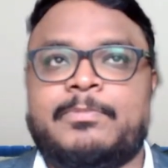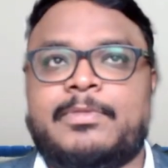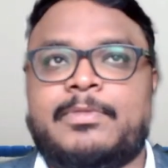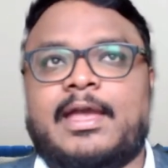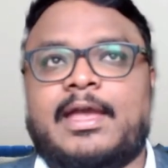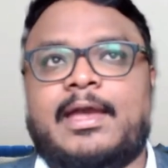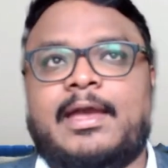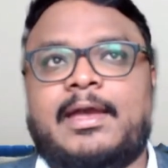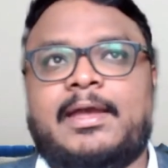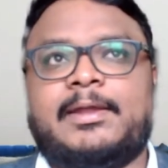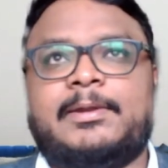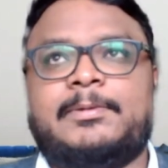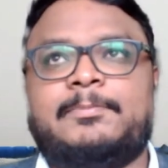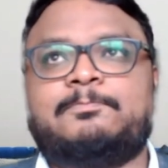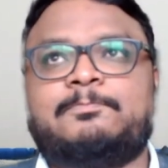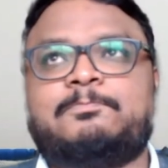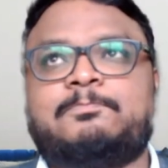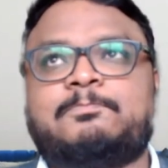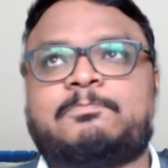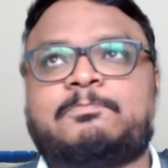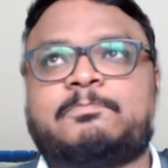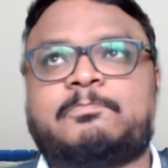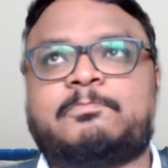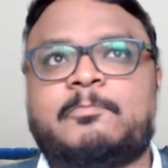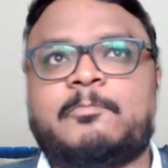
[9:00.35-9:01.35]
And
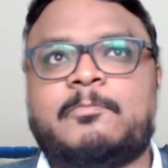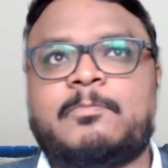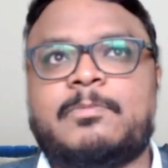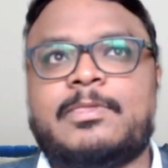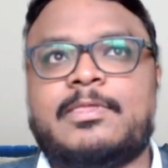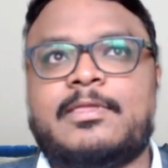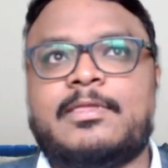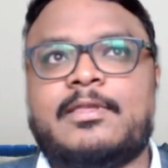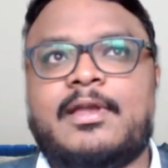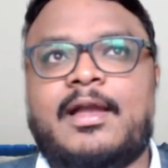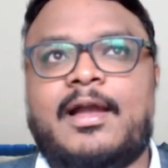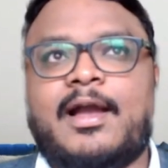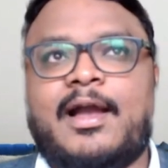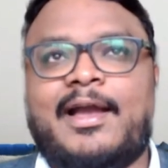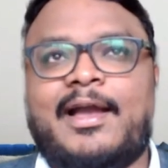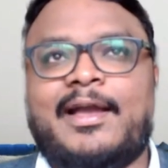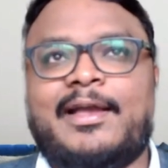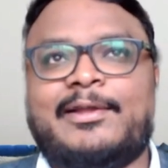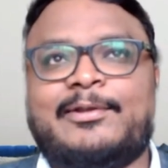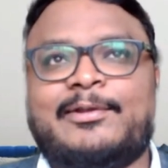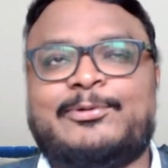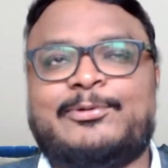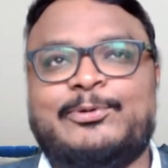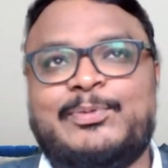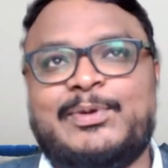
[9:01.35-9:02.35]

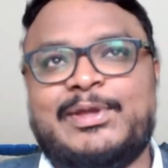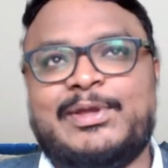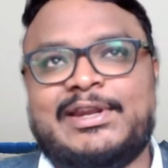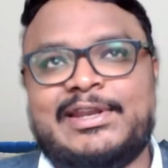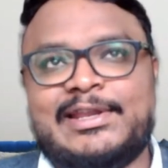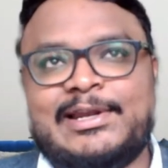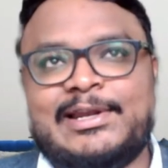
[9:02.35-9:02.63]
to be really